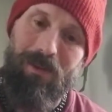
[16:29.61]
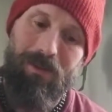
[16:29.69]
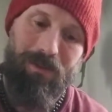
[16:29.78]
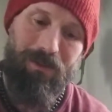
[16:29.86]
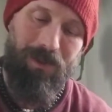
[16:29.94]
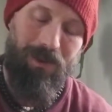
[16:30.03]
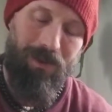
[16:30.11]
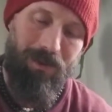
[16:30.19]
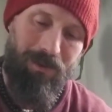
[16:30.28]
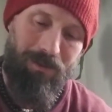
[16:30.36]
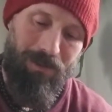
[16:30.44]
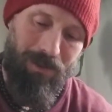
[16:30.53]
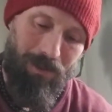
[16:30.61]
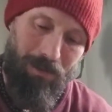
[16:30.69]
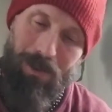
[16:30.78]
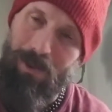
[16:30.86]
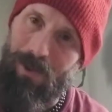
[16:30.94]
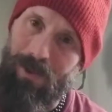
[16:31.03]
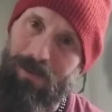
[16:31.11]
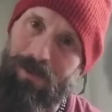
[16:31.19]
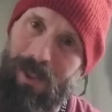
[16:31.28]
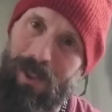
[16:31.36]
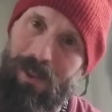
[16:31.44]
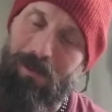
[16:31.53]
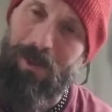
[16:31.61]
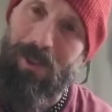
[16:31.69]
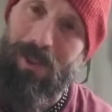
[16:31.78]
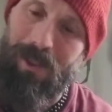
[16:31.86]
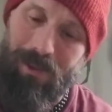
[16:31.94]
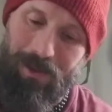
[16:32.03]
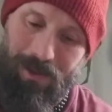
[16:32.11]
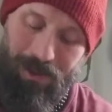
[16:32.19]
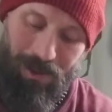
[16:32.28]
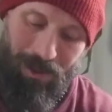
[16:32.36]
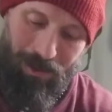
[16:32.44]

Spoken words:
for a period of time. And,